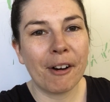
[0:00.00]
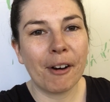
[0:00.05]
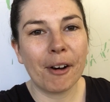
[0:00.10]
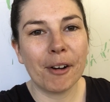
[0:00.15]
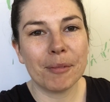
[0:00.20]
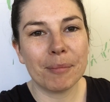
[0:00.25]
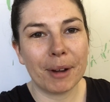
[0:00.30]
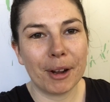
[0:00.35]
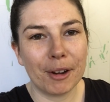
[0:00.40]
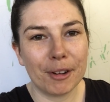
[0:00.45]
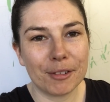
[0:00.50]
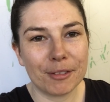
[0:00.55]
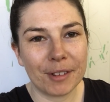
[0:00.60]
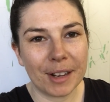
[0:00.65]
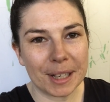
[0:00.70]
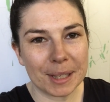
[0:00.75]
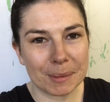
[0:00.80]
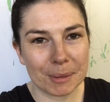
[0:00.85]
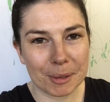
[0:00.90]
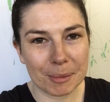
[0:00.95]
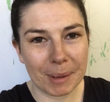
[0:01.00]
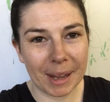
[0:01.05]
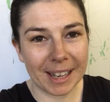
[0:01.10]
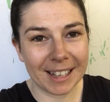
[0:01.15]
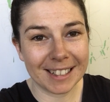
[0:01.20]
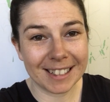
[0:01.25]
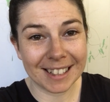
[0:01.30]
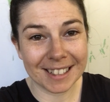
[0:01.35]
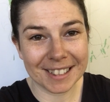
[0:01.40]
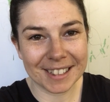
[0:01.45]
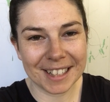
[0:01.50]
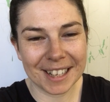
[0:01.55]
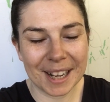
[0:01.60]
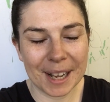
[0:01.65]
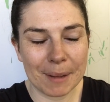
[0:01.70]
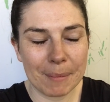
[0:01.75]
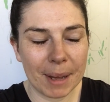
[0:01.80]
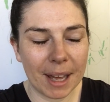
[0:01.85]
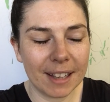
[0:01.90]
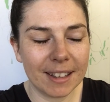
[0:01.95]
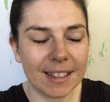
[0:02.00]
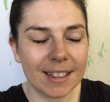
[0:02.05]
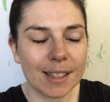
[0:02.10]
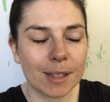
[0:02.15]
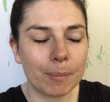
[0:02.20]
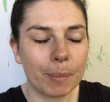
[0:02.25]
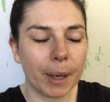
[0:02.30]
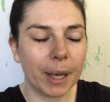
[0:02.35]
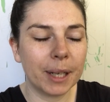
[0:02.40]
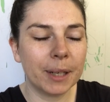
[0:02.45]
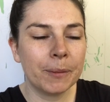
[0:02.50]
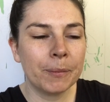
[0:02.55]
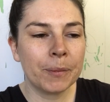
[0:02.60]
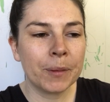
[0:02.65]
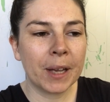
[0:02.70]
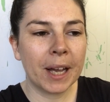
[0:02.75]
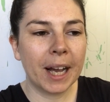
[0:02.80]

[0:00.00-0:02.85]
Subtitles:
on my own Facebook page yesterday about this, but